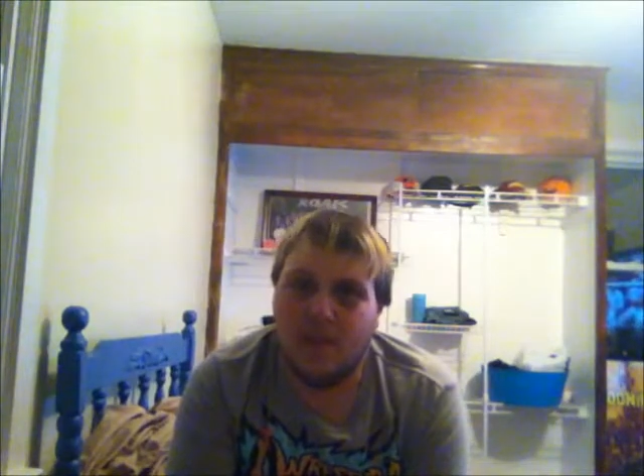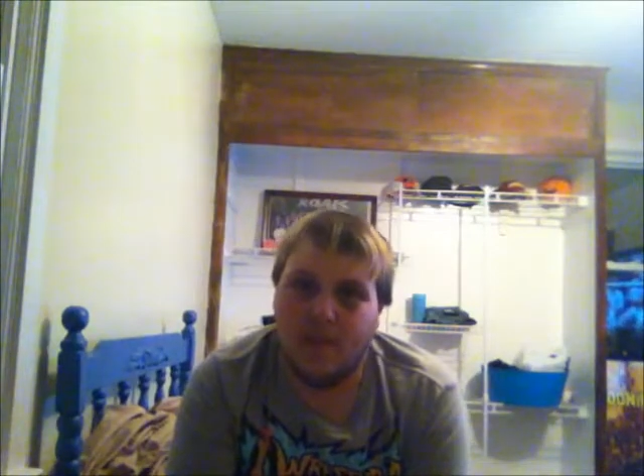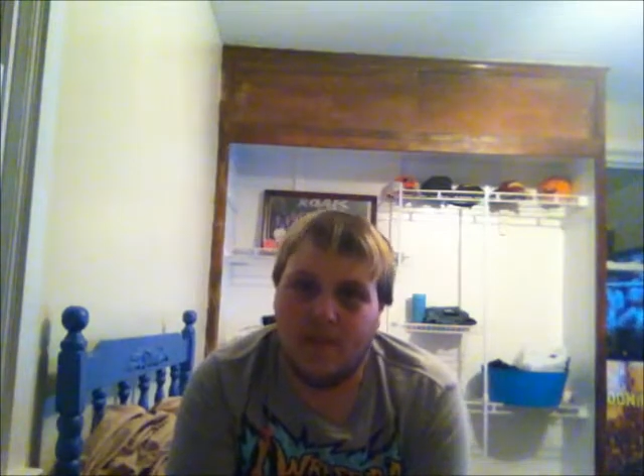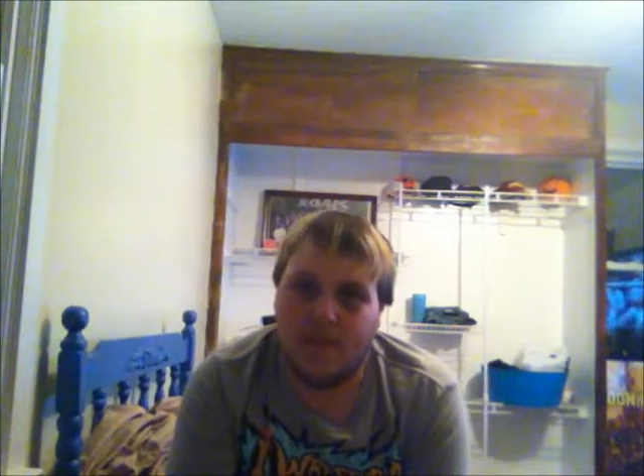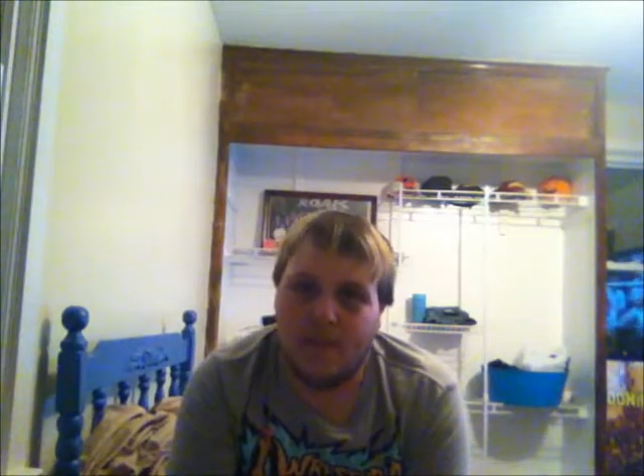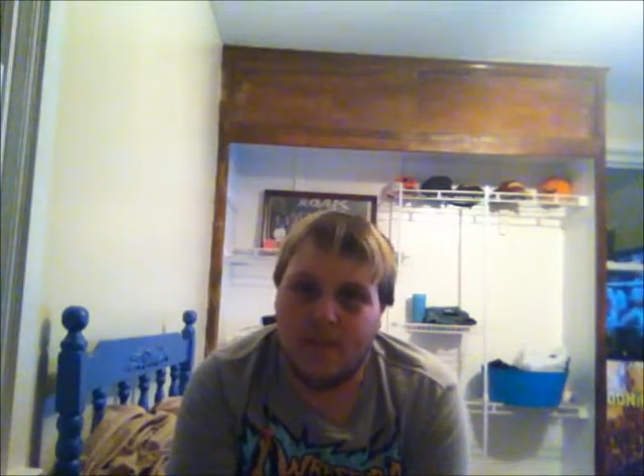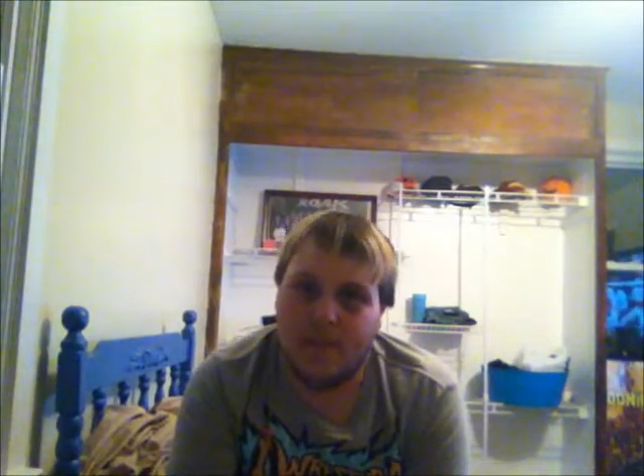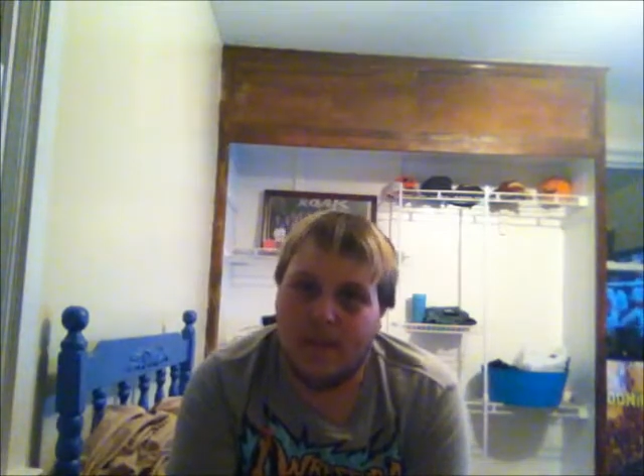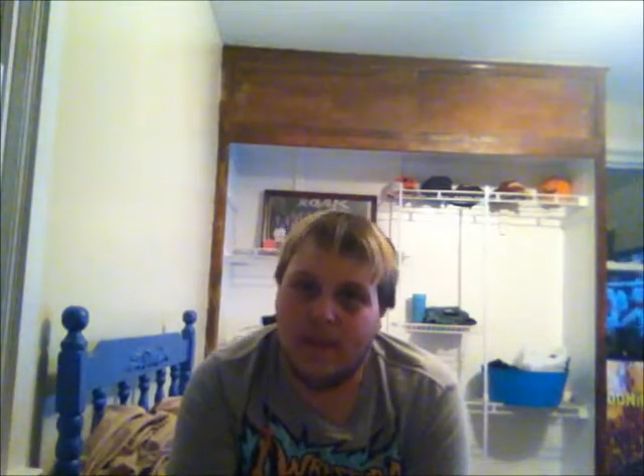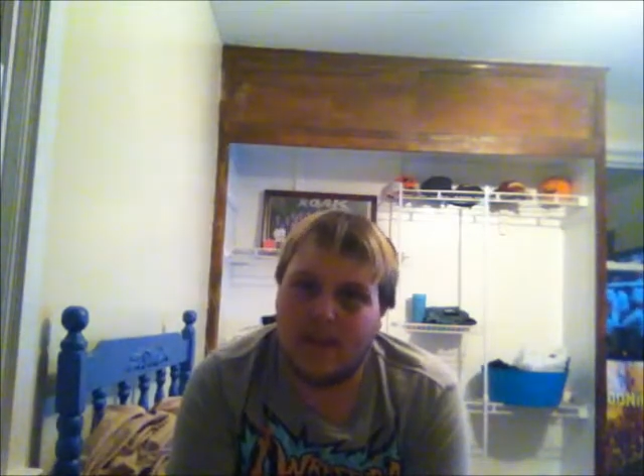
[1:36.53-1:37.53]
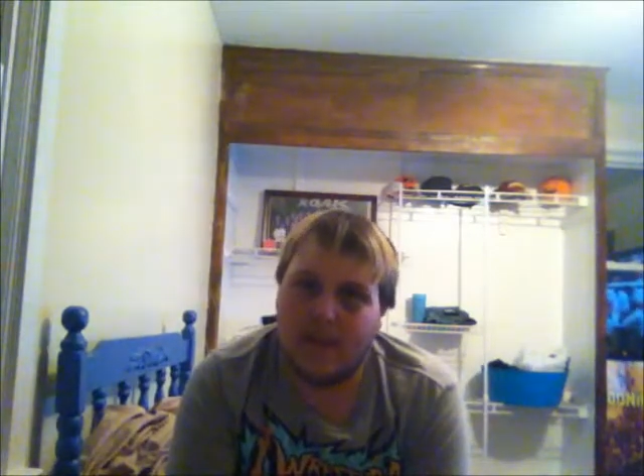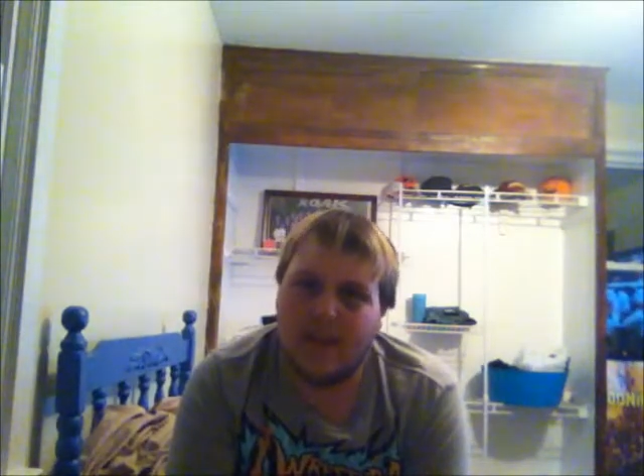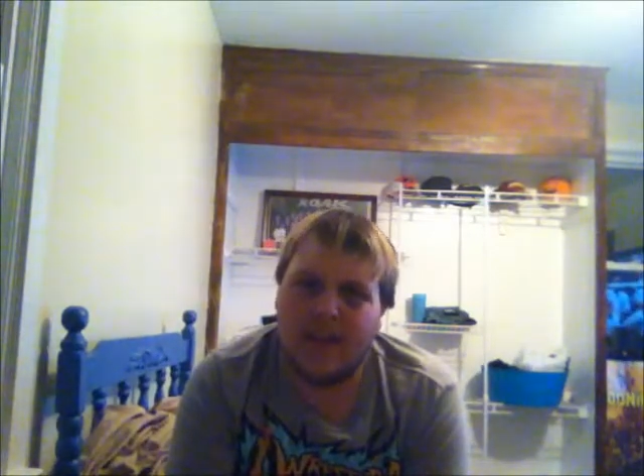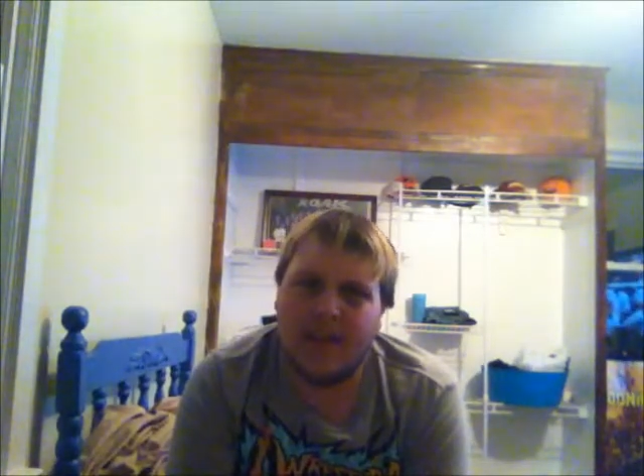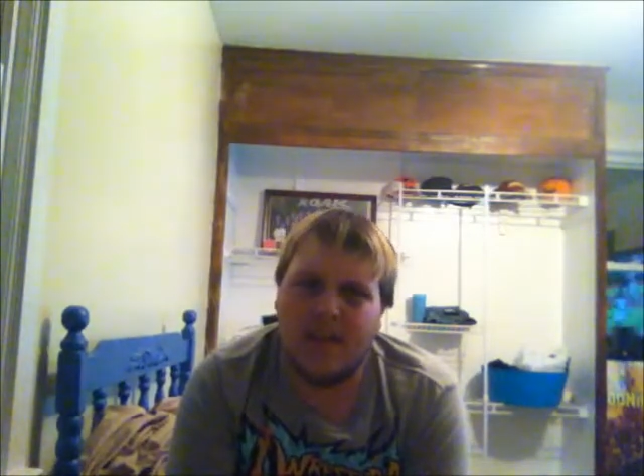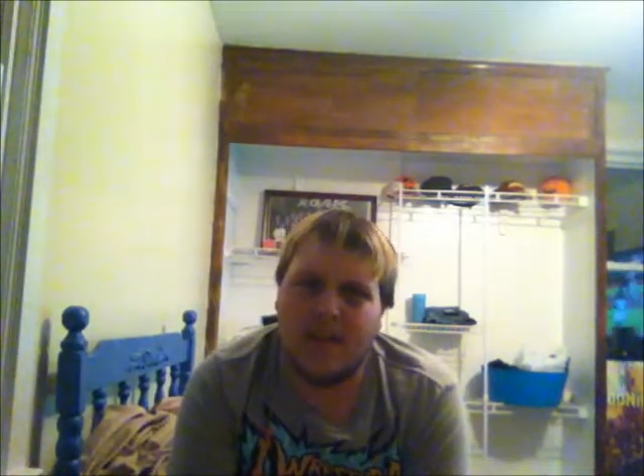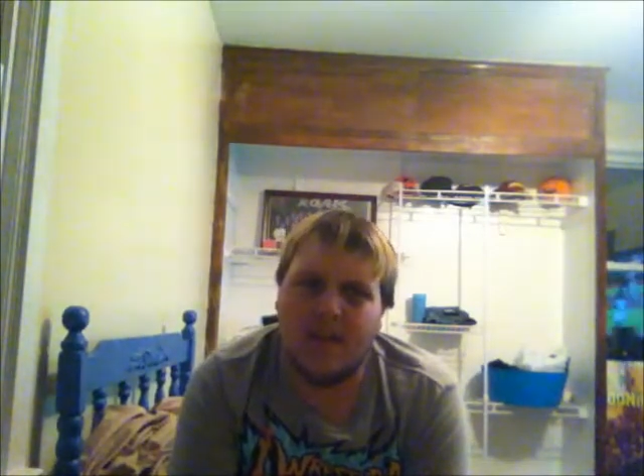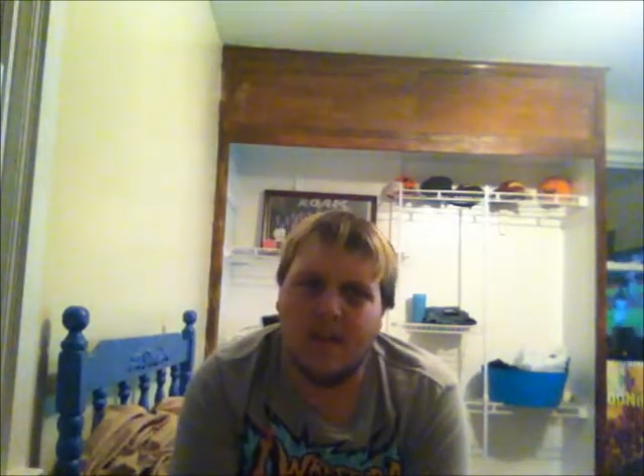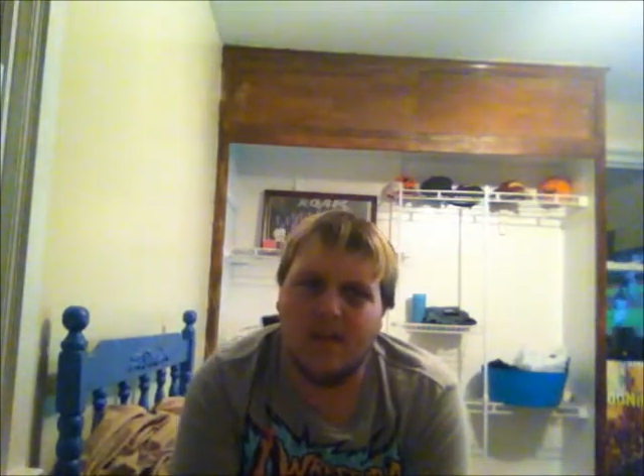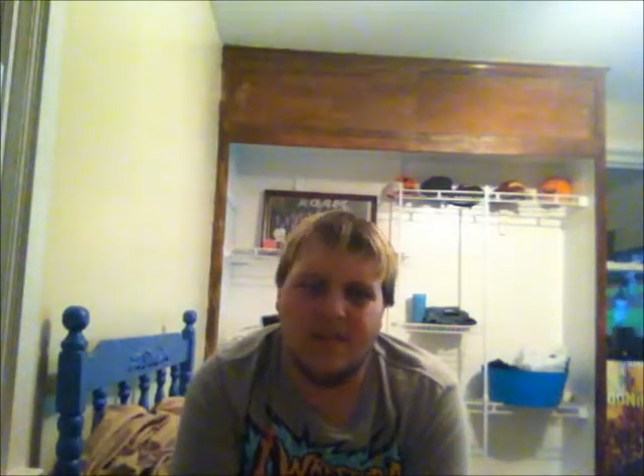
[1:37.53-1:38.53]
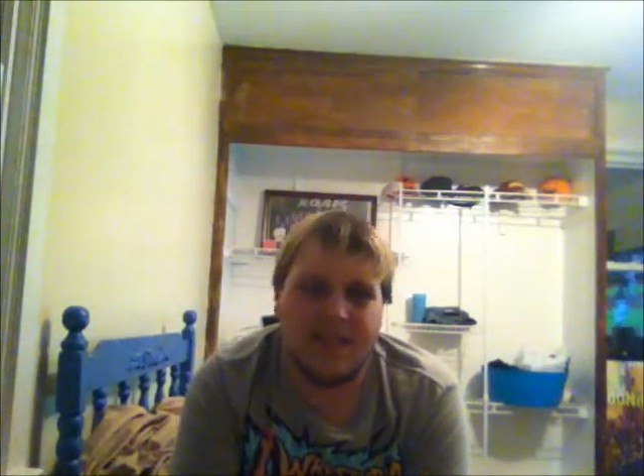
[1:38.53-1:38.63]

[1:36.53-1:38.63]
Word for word: that's forbidden I think it's like a